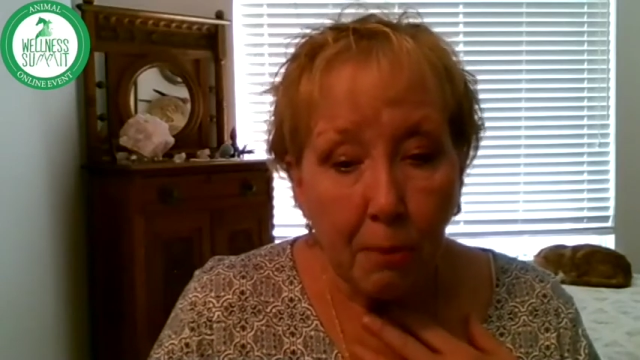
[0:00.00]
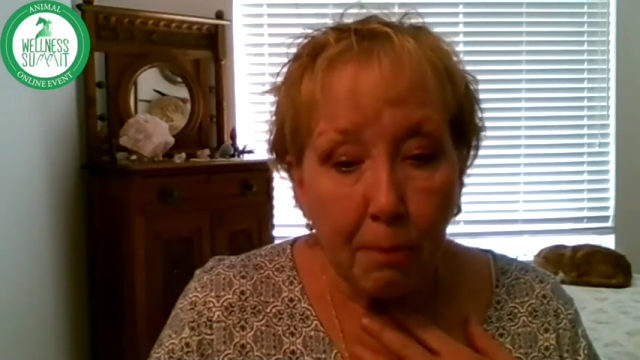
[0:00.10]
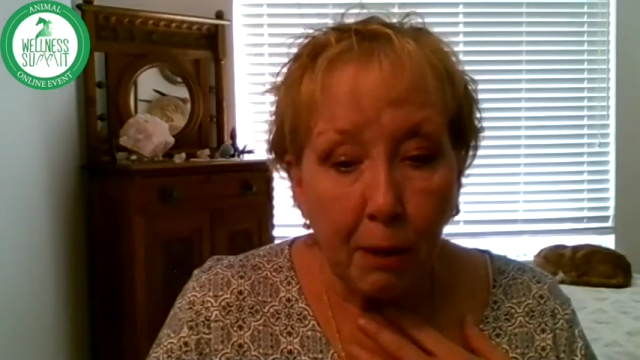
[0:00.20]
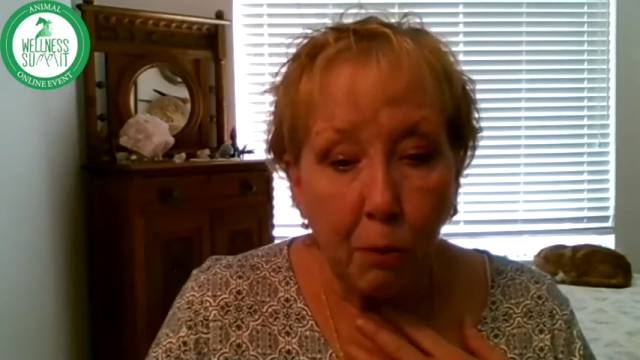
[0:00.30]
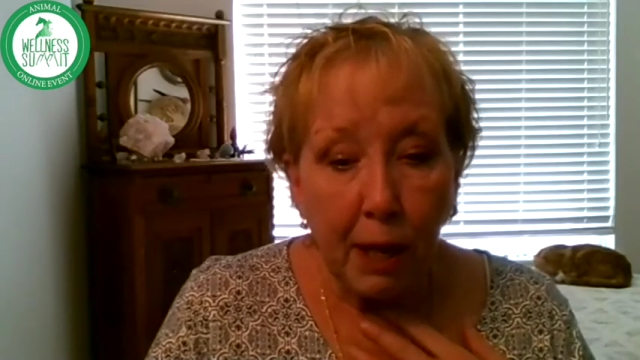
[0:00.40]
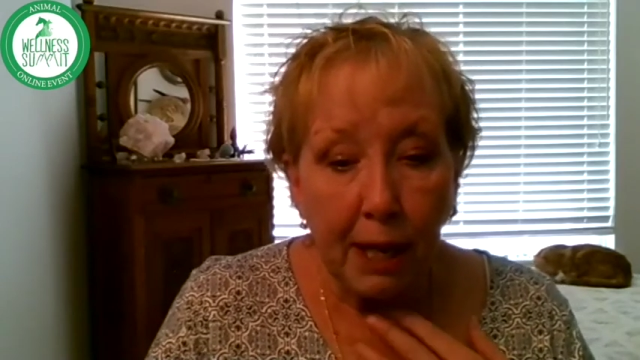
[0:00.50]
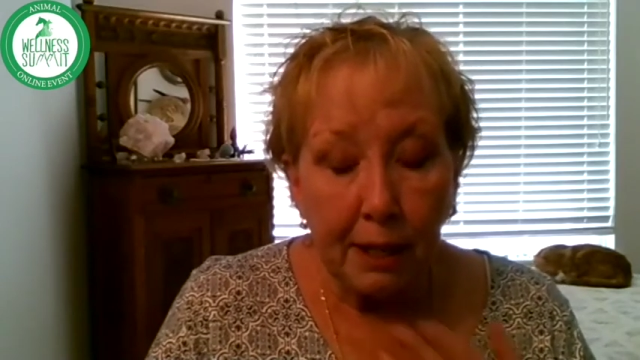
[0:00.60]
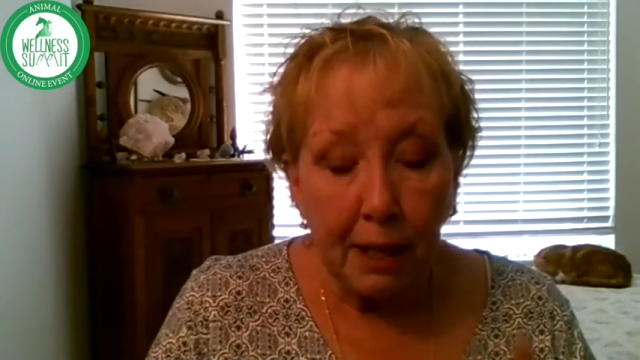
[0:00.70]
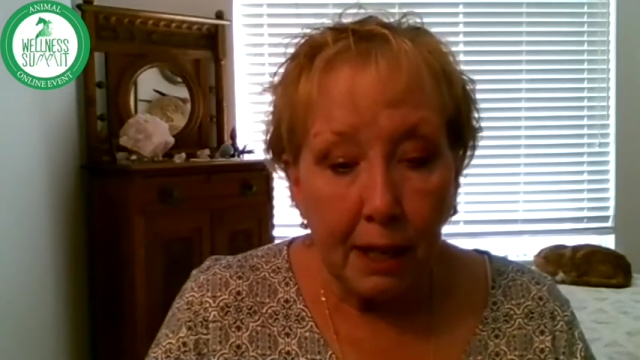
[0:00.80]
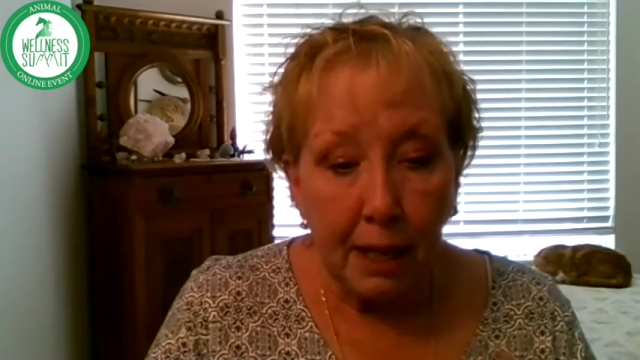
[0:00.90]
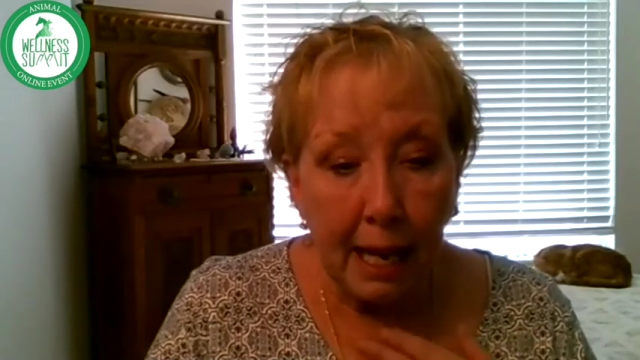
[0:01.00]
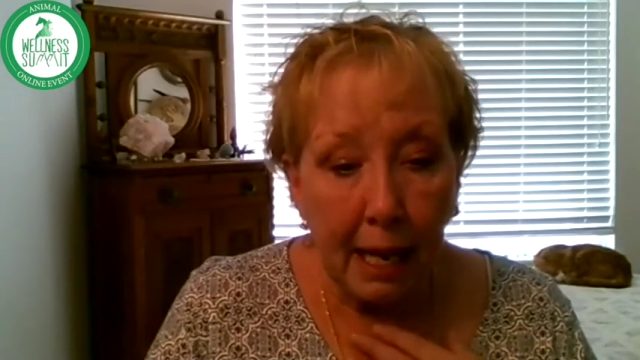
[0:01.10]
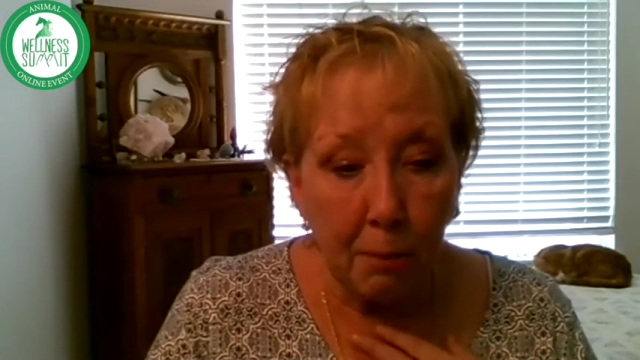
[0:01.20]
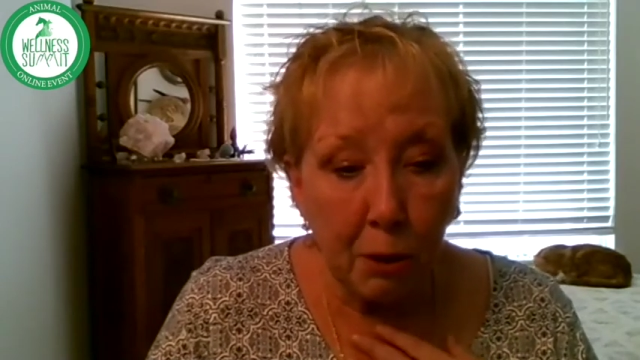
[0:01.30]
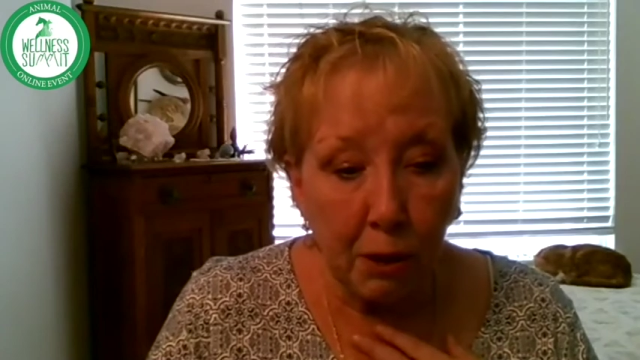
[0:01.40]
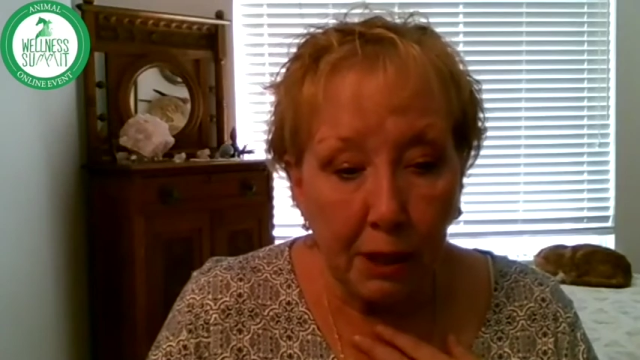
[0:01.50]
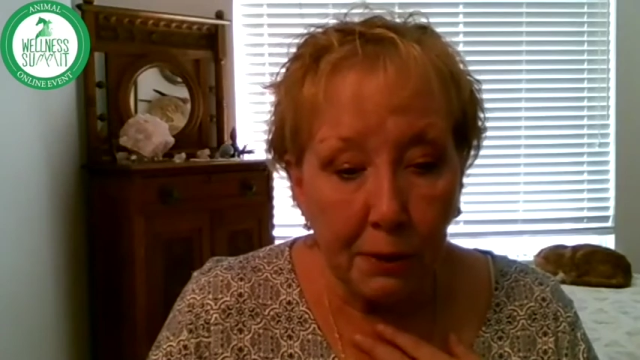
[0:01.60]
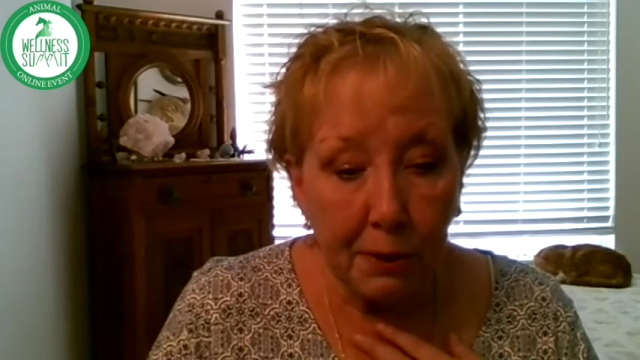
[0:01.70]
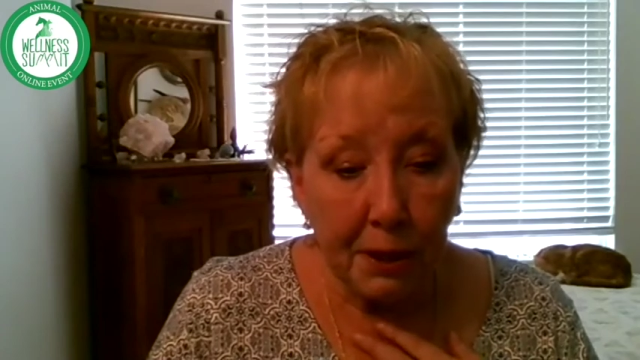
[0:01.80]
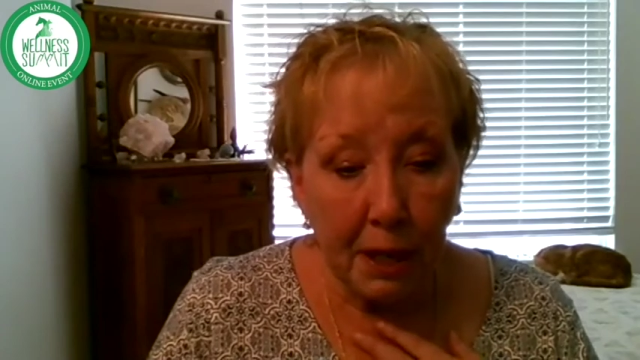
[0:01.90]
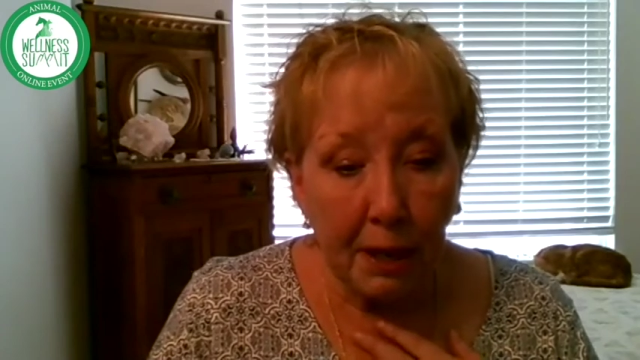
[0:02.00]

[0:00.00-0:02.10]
But when an animal is